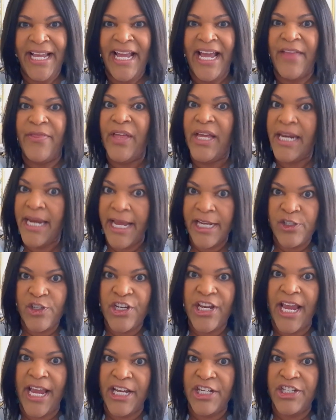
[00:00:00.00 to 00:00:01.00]
And then
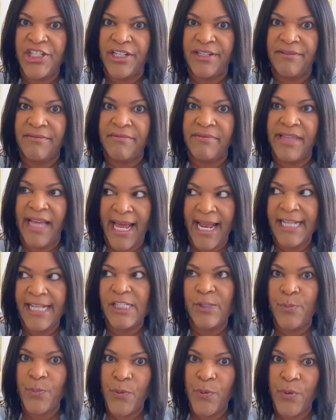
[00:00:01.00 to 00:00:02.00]
education,
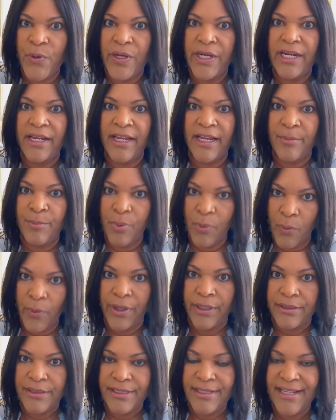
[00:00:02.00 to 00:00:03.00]
that's pretty
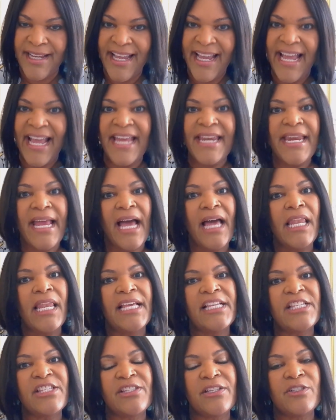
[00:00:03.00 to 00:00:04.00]
important. And now
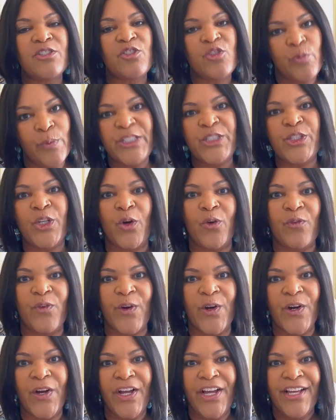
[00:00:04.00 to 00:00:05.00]
let's switch
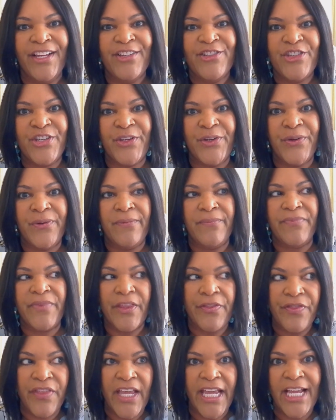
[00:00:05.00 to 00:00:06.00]
over to the
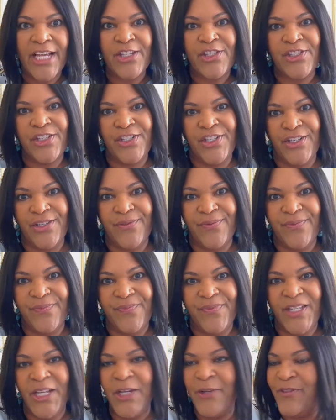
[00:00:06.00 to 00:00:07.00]
things to do.
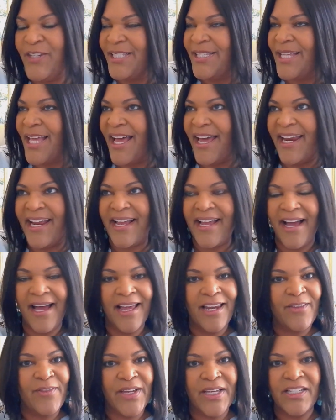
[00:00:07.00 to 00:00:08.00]
You've decided
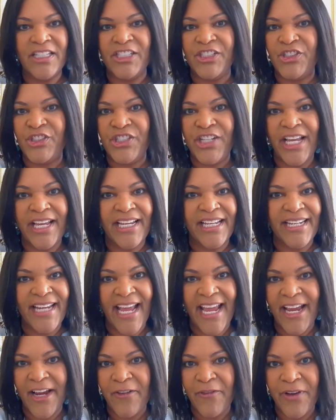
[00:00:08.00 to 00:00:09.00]
Colleyville is checking
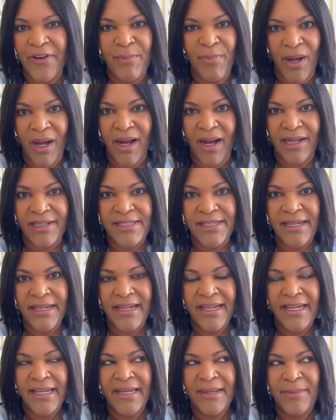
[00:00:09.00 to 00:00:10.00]
every box,
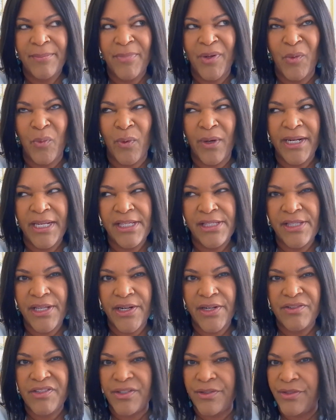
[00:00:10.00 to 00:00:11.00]
but what is
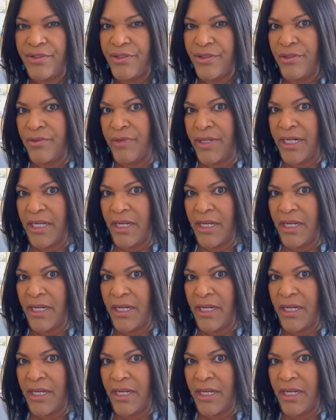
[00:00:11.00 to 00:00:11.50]
there to do in